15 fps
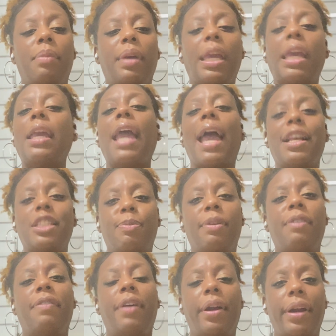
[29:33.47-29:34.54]
He has
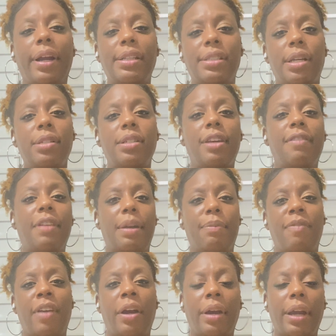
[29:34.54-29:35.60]
been very attentive and
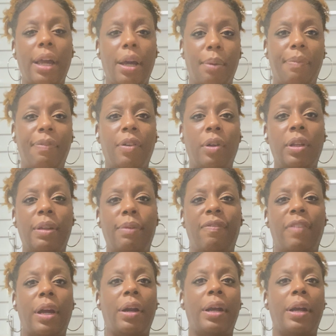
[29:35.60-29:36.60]
very helpful and